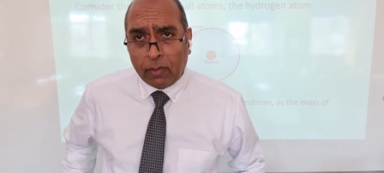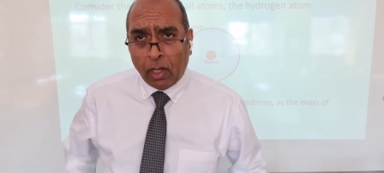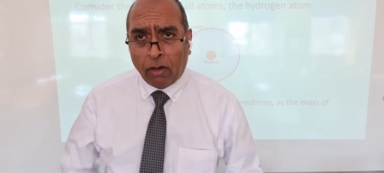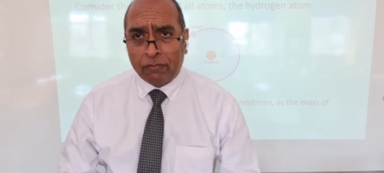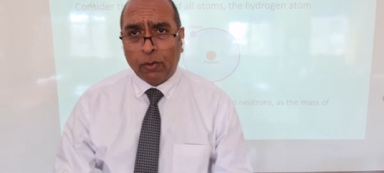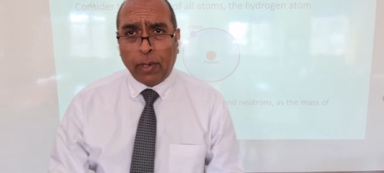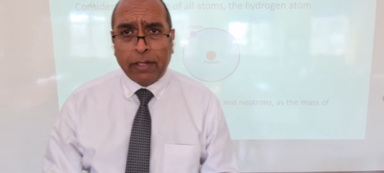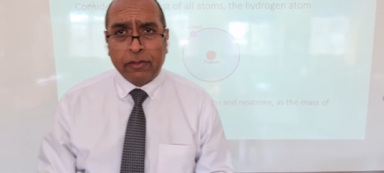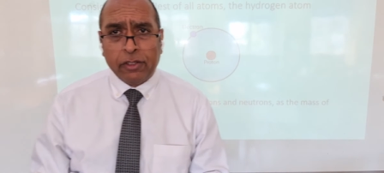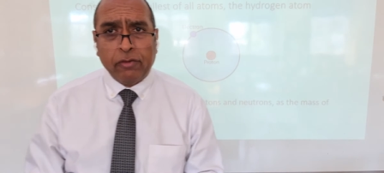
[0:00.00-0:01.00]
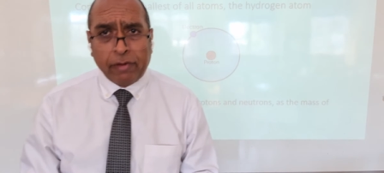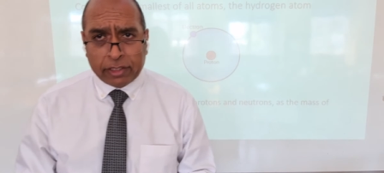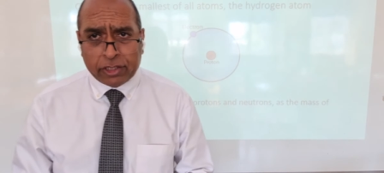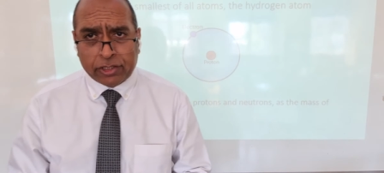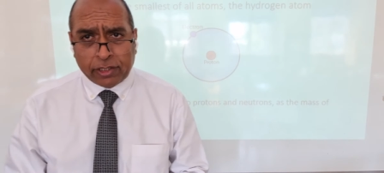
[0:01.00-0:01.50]
of the weight that you
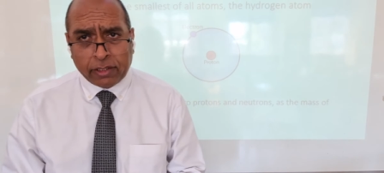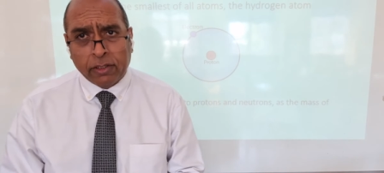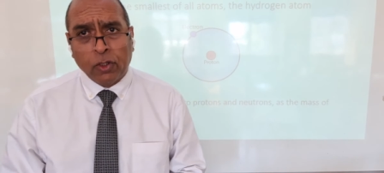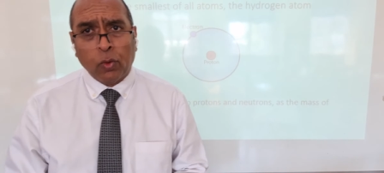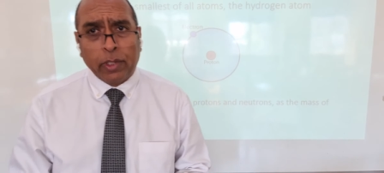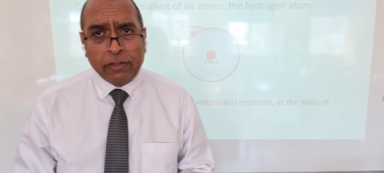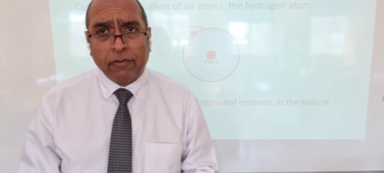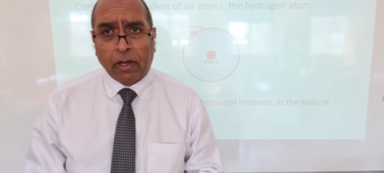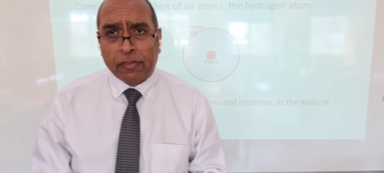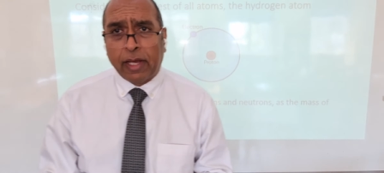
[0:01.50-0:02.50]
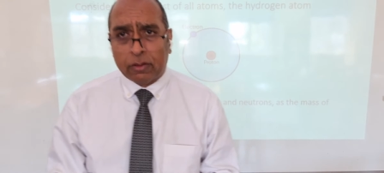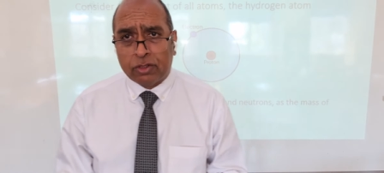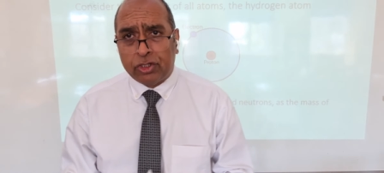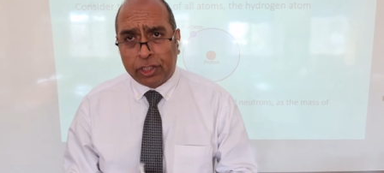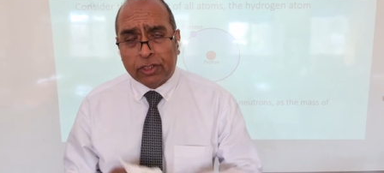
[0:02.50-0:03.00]
register when you've got 1,000
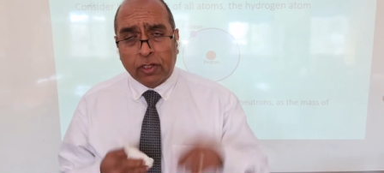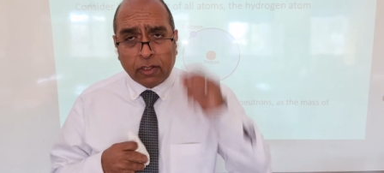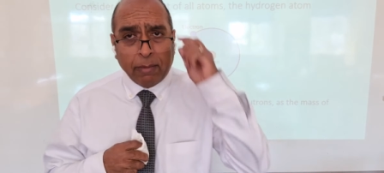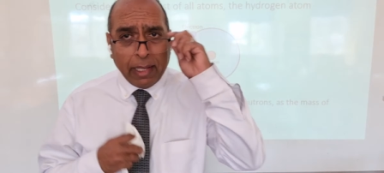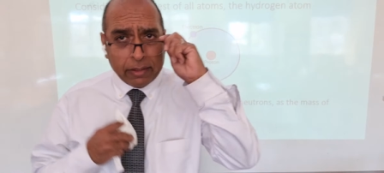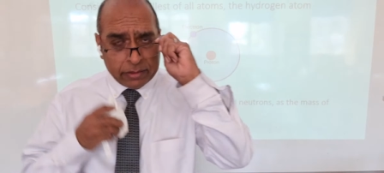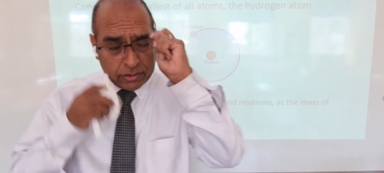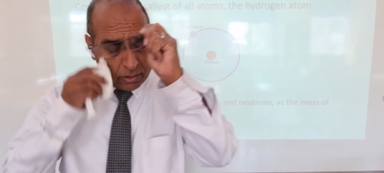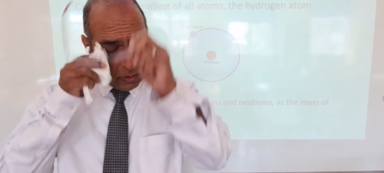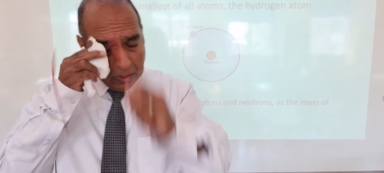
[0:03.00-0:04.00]
sheets on the balance.